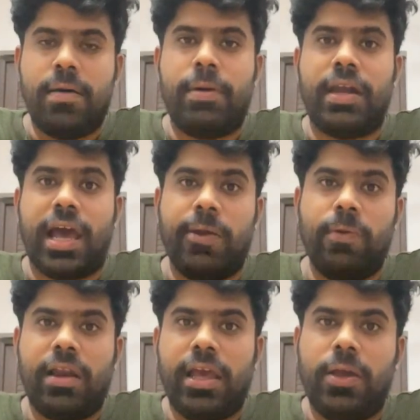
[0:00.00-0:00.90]
but I
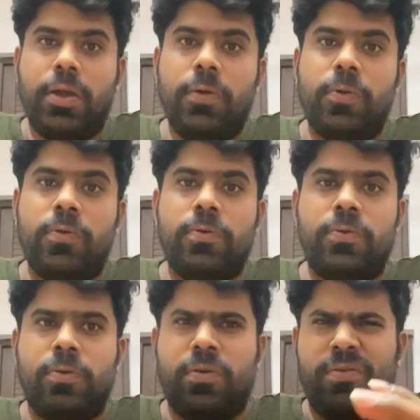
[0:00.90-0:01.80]
would like you
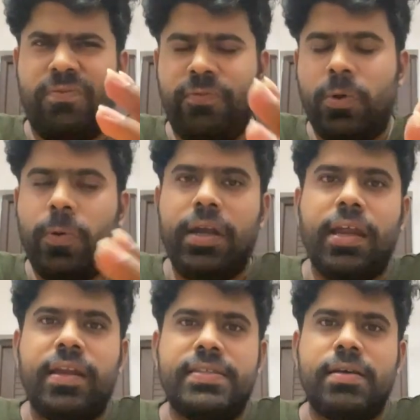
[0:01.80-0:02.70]
to view
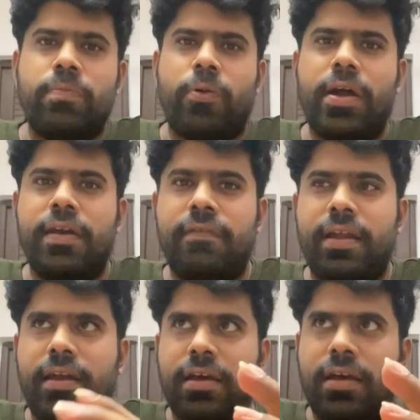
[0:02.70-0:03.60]
it in some point
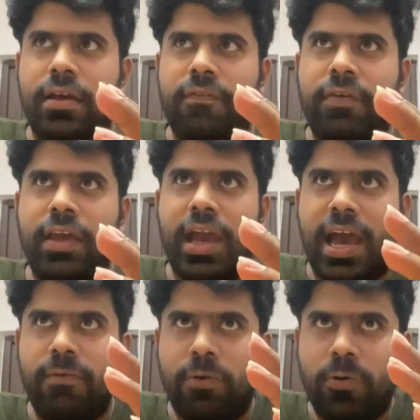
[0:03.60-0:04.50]
that we
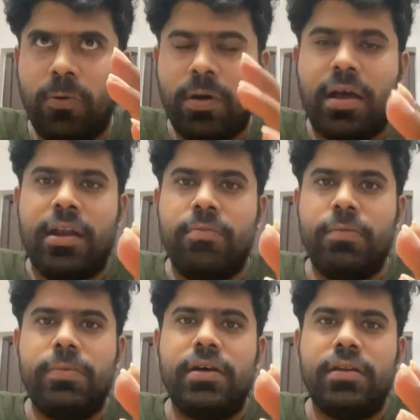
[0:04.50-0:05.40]
have to
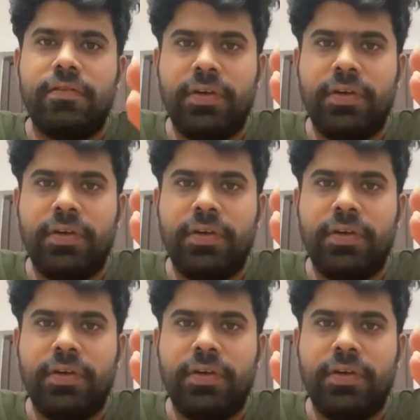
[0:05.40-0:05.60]
remember,